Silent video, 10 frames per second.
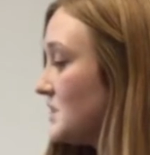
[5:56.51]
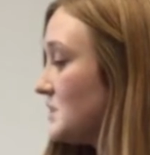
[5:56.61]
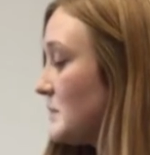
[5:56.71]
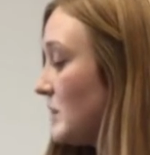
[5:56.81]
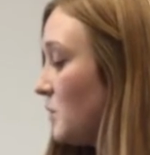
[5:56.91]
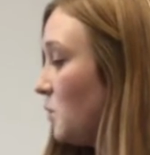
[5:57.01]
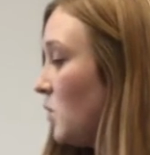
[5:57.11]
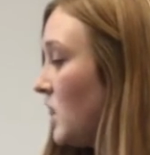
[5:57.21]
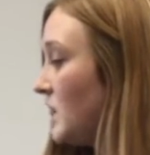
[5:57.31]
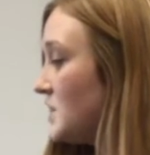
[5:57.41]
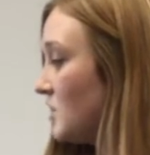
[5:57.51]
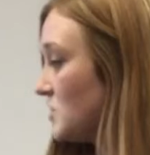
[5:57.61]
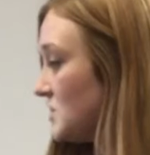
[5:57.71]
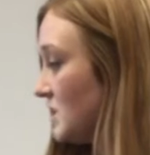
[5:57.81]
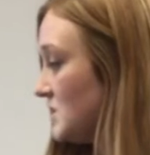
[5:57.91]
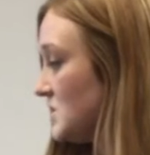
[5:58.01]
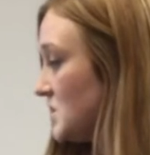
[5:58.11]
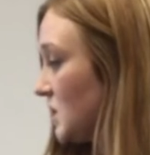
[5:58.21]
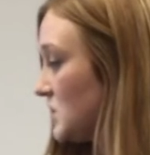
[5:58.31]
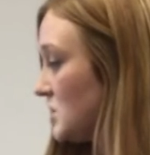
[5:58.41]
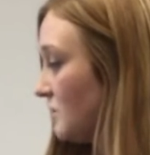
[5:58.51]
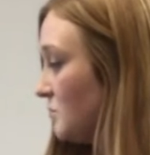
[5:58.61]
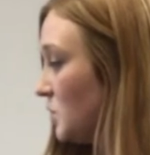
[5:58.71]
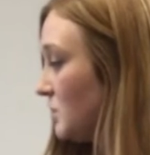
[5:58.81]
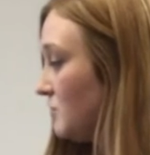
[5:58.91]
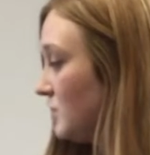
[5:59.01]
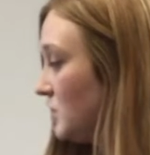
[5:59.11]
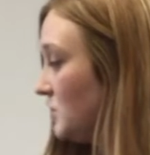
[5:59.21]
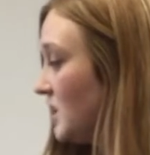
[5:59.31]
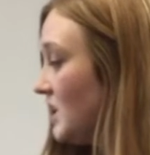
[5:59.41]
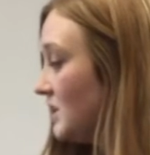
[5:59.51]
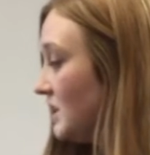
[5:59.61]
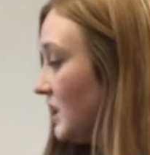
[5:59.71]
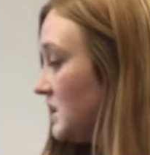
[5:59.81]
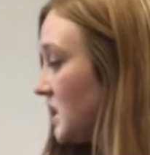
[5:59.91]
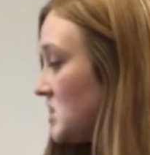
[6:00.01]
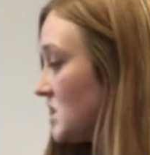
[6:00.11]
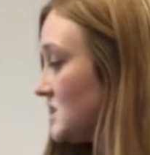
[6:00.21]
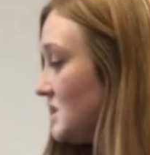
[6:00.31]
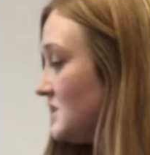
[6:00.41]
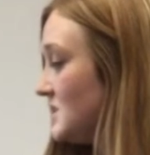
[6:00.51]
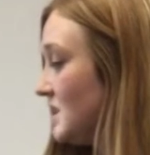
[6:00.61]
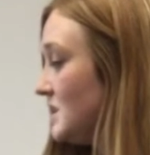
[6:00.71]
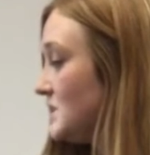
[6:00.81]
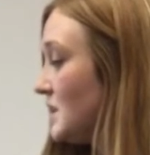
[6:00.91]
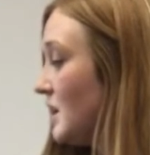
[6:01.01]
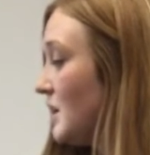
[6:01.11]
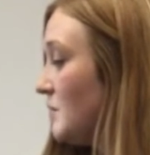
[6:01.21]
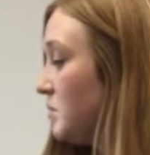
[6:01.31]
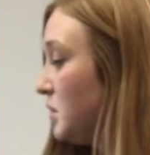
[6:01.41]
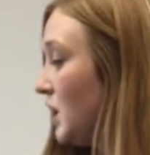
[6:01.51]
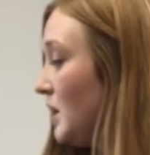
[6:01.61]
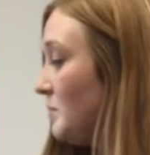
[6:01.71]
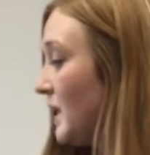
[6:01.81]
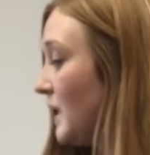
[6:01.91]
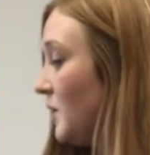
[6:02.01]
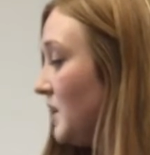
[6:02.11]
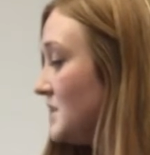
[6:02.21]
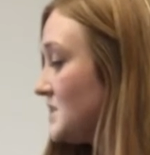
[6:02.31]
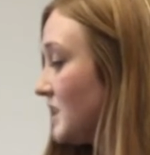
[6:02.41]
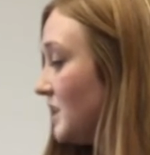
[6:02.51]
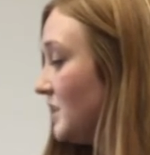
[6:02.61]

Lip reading: As the bear wanders in search of more food, the undigested seeds plop out inside